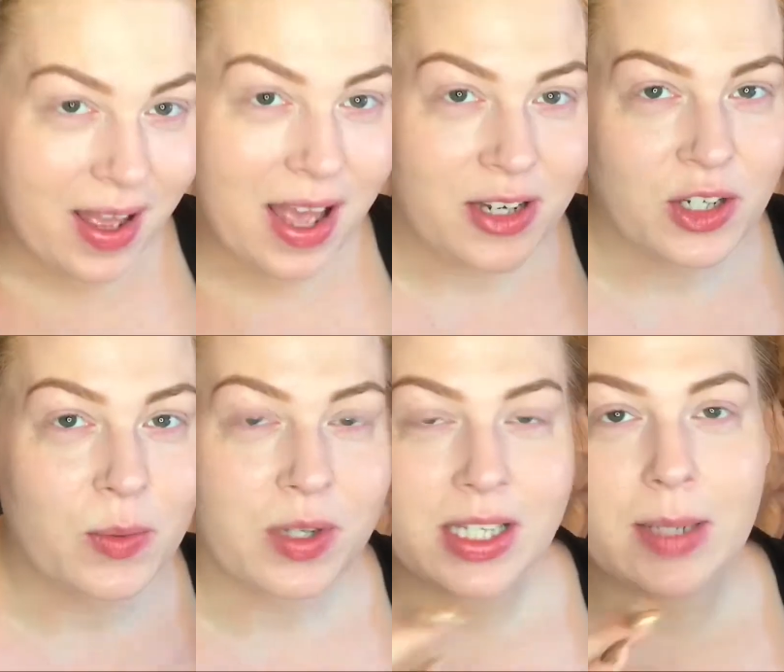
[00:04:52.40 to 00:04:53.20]
I
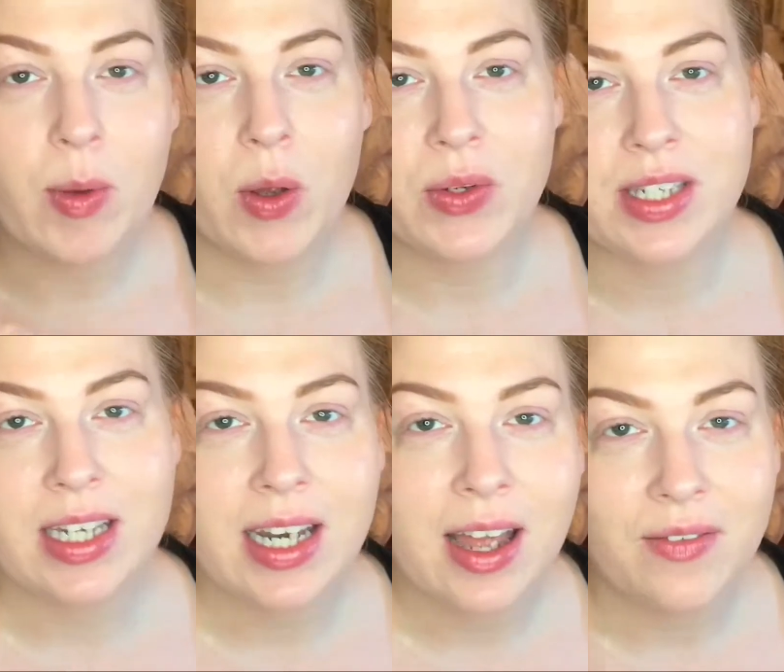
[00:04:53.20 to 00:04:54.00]
just recently
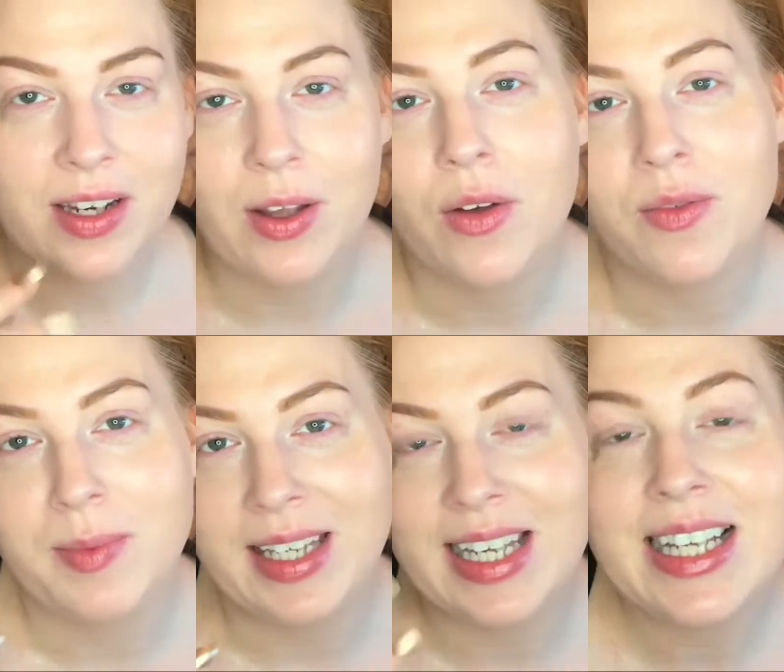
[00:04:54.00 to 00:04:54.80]
posted a video of
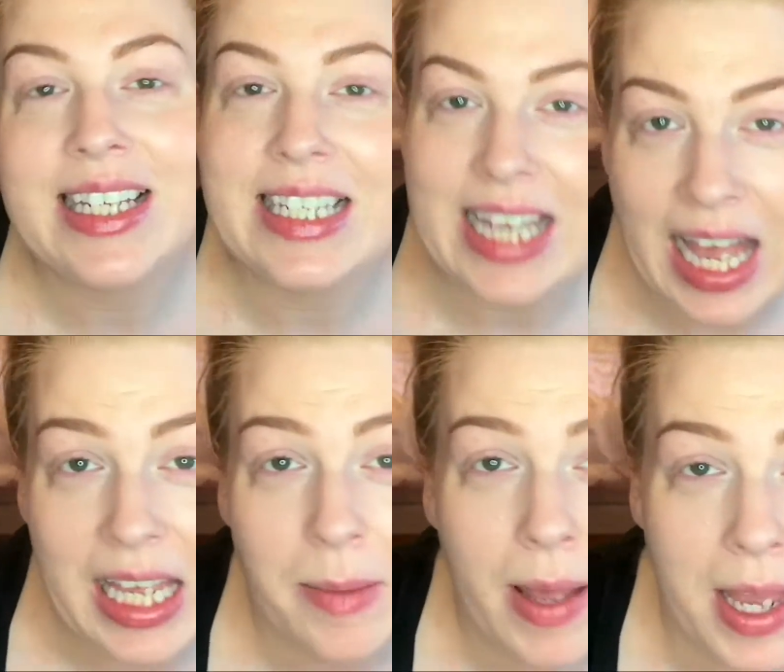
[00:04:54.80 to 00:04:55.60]
me
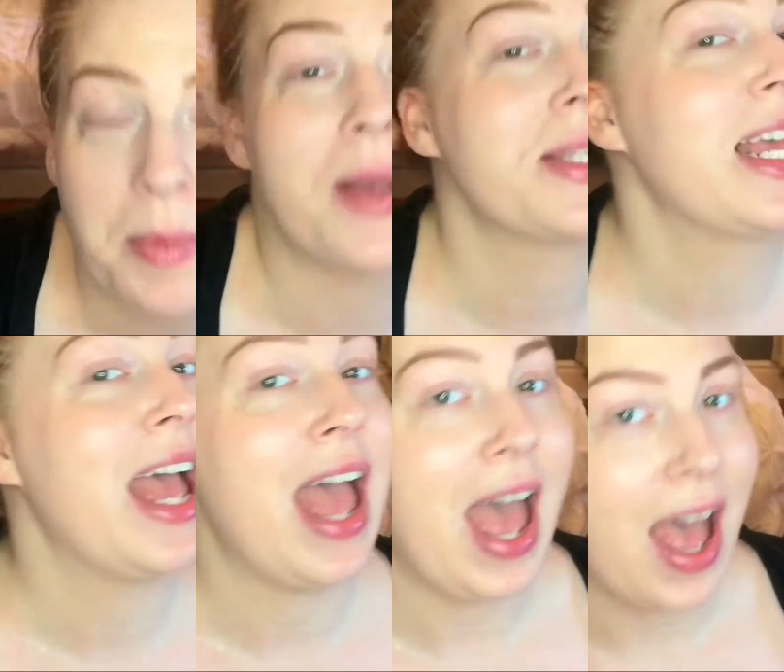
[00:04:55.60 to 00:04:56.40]
dyeing my eyebrows
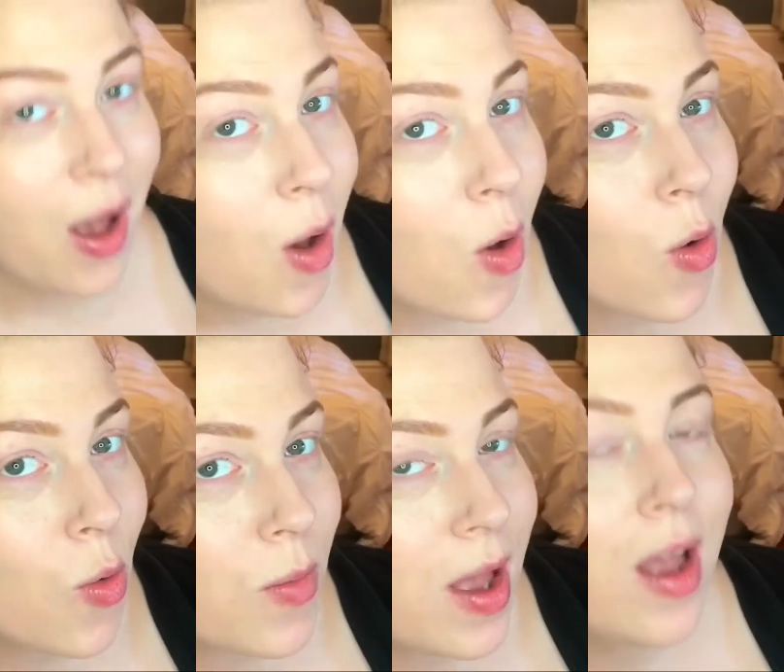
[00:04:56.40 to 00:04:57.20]
at
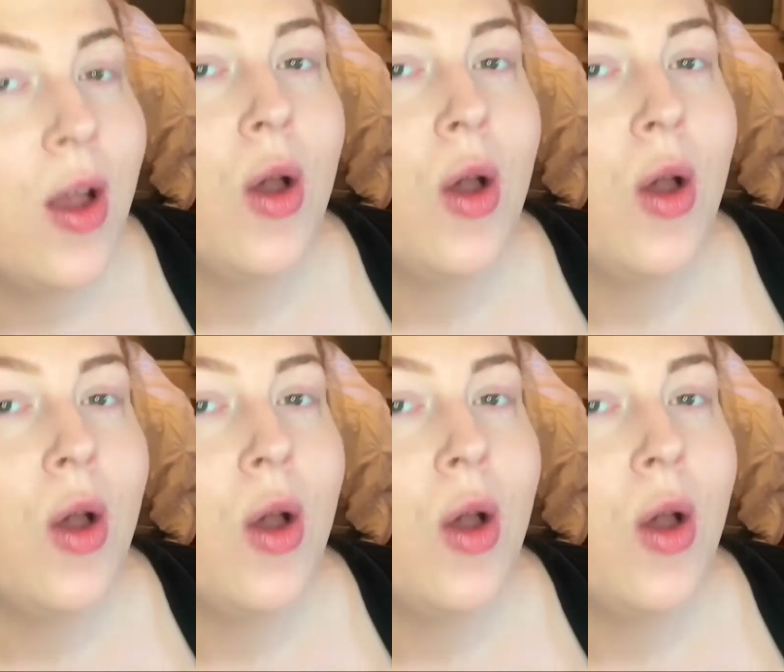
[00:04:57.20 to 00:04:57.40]
home